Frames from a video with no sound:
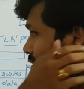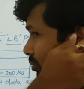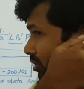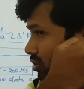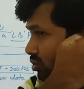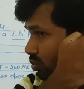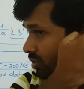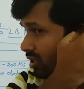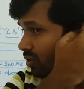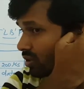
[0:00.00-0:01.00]
kilometers
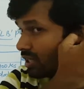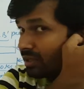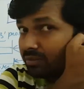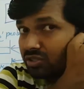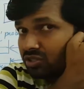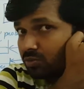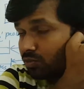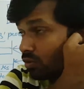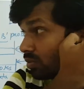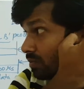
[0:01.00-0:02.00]
without a link
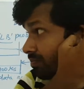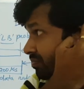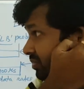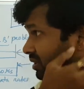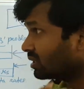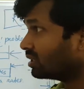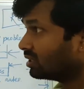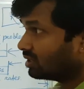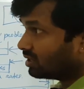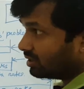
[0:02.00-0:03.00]
budget problem.
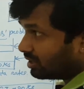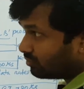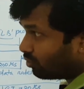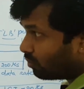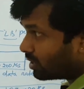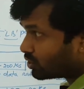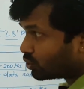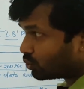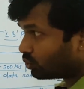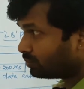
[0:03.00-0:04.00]
Then
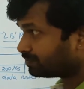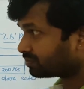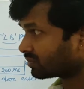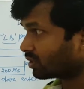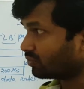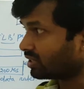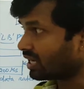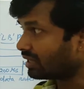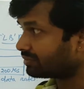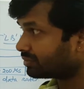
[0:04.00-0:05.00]
format 2, we
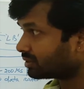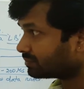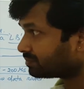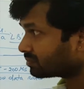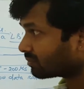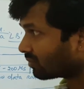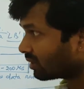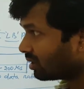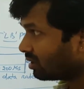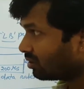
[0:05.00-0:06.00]
have
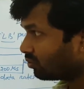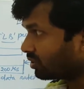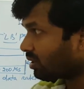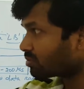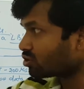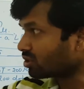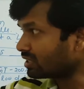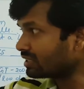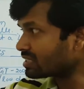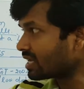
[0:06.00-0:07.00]

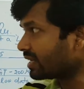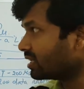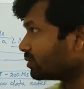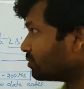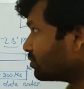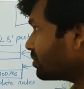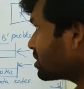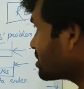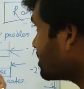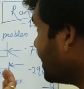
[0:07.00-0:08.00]
shortened the cyclic
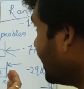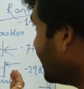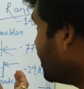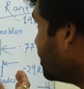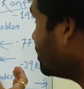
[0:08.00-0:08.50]
prefix and